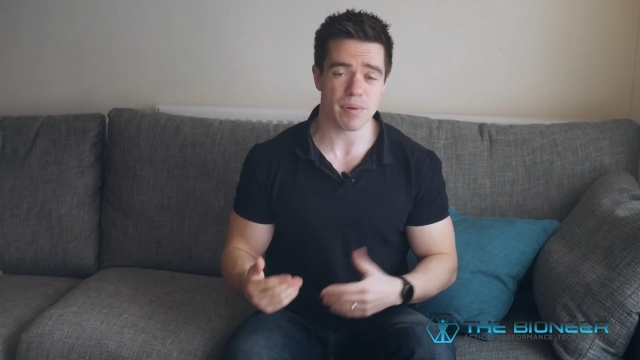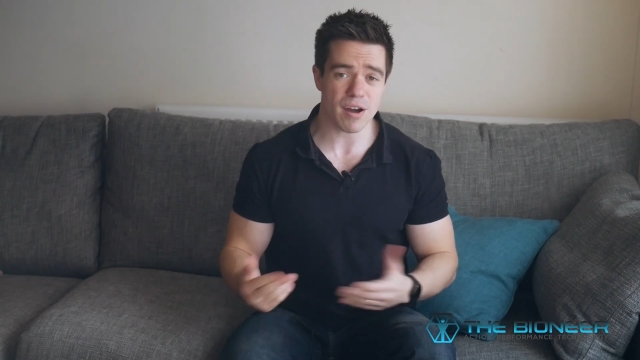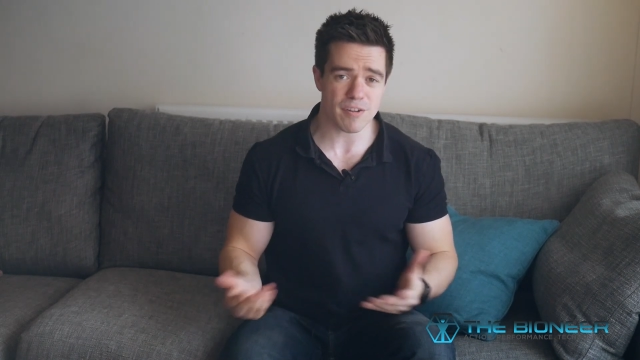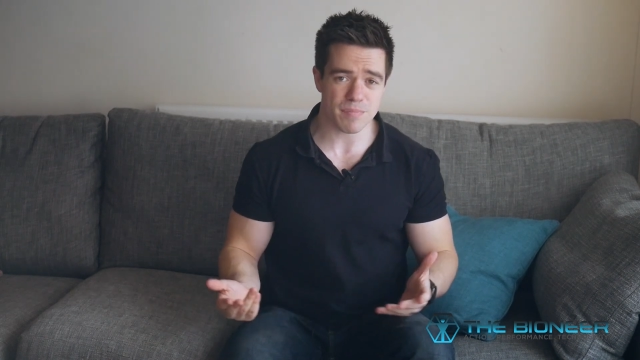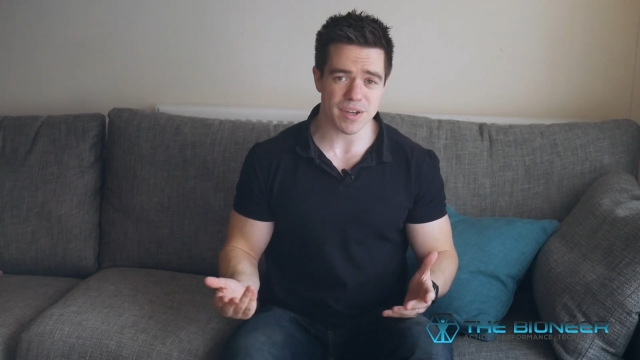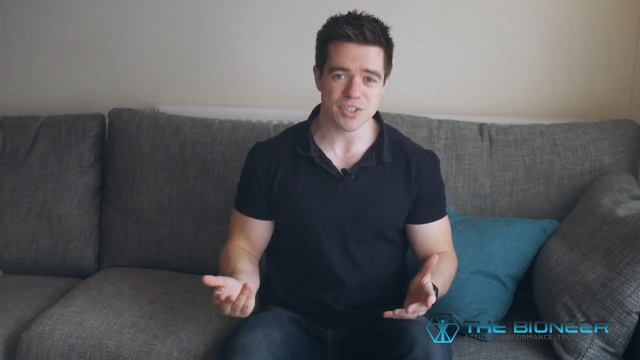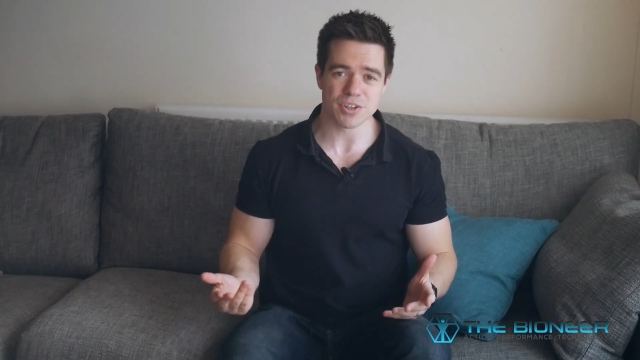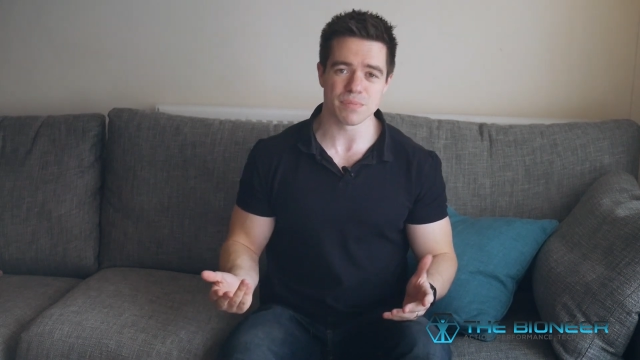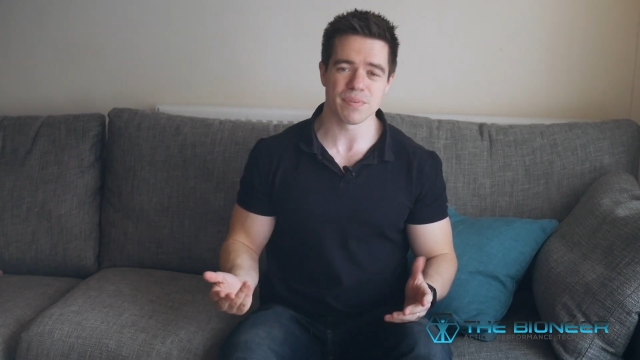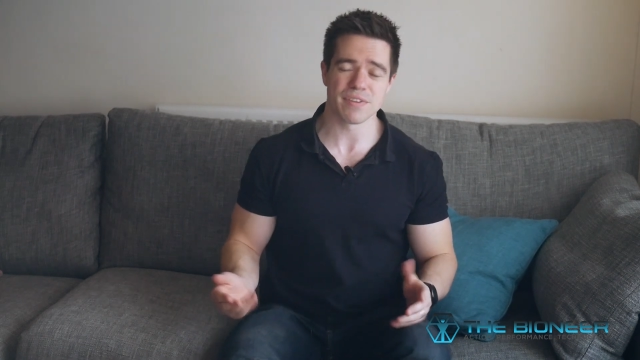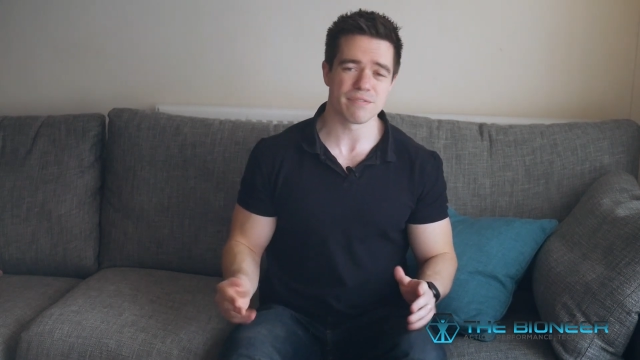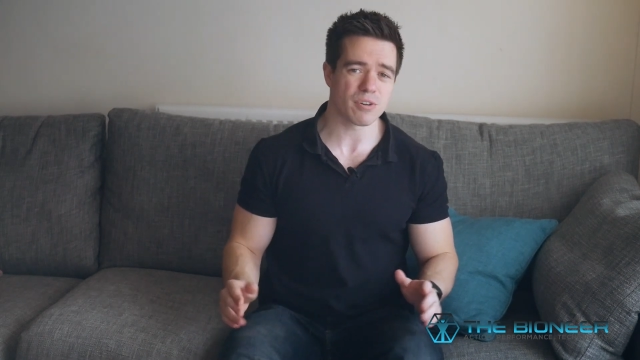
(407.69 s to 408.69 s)
Part of my
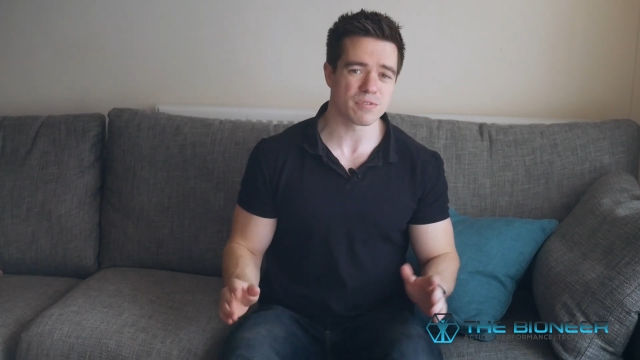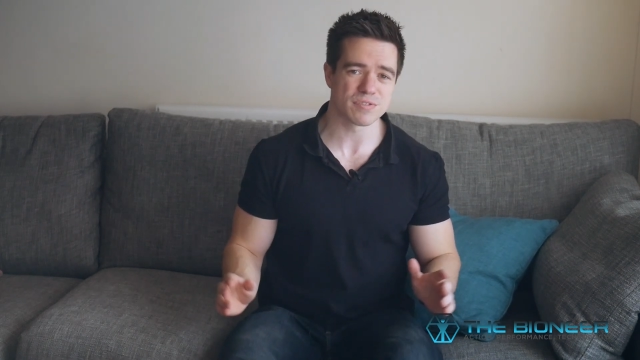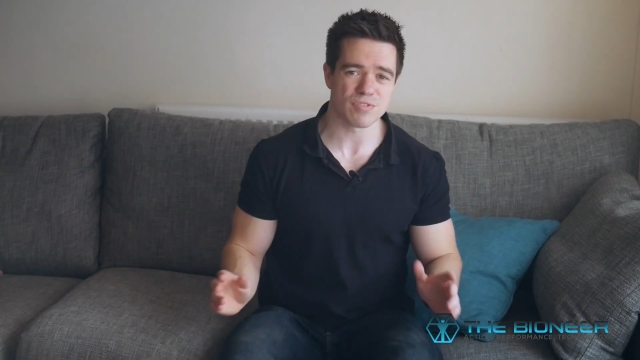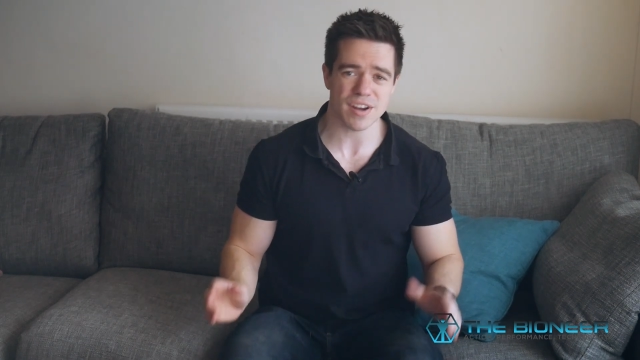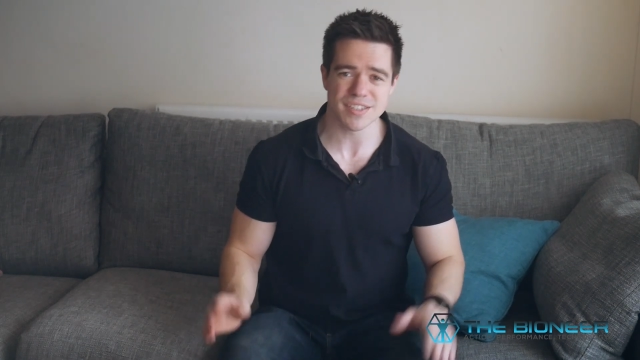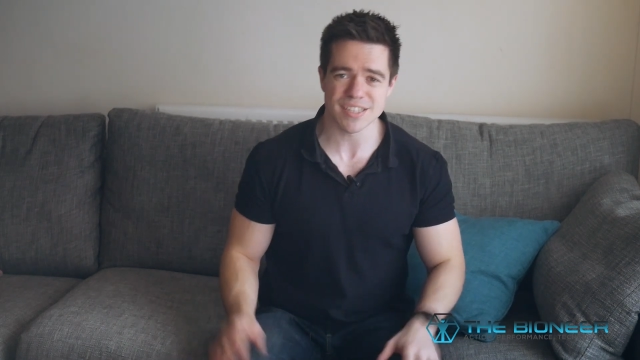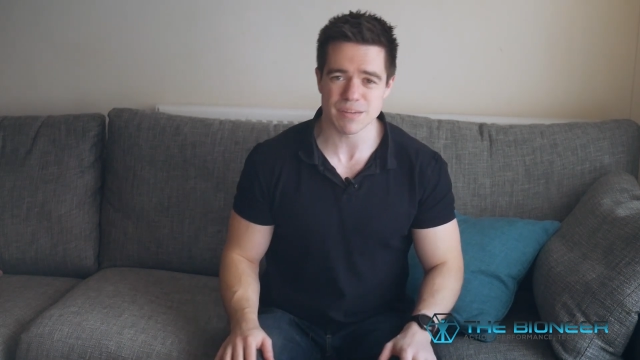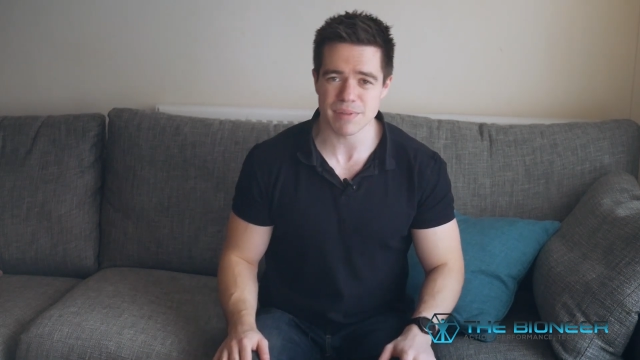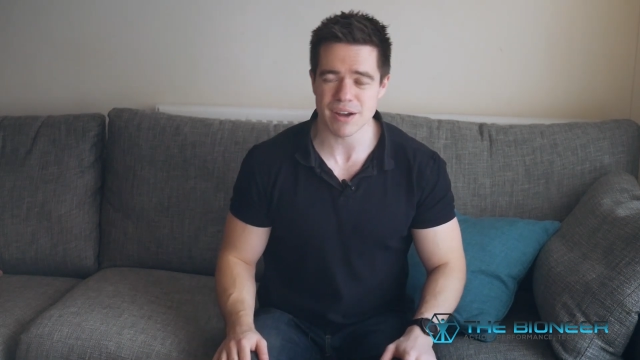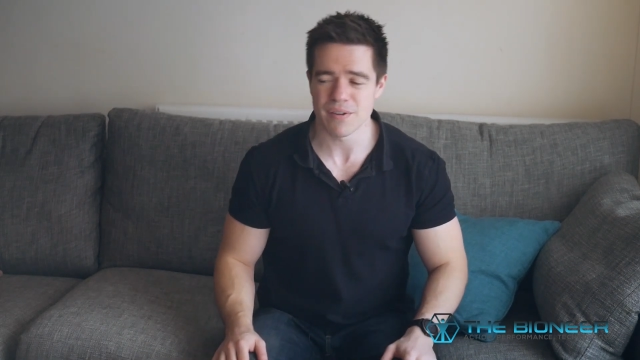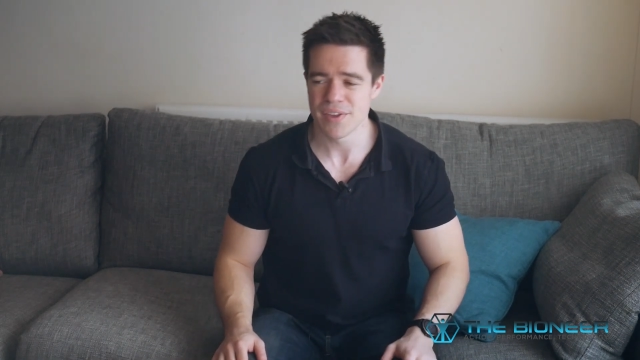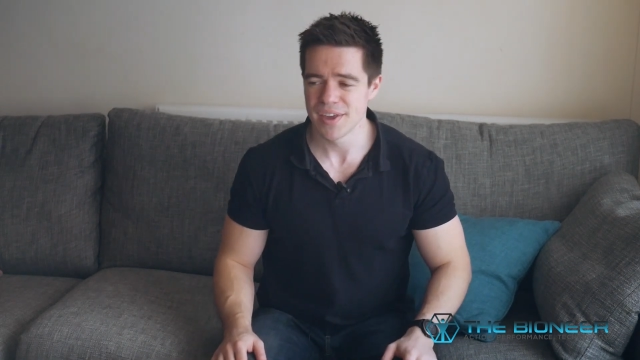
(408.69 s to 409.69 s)
job involves writing
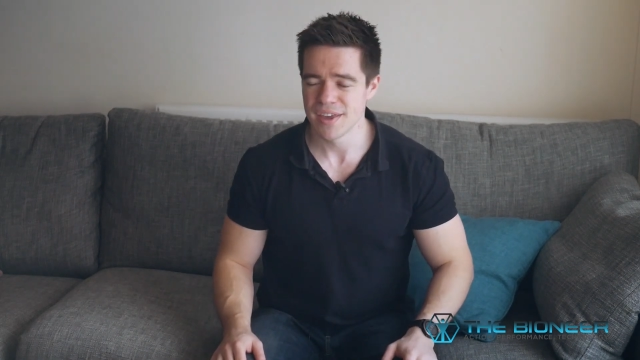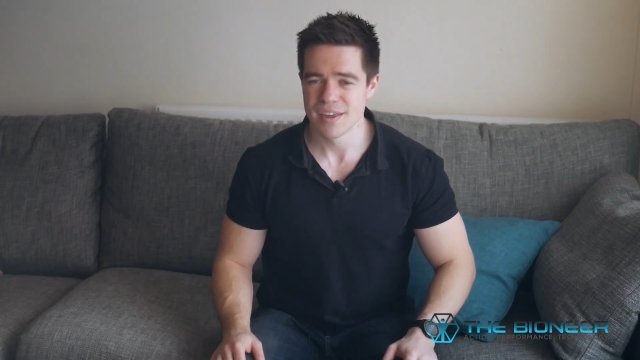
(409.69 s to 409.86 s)
about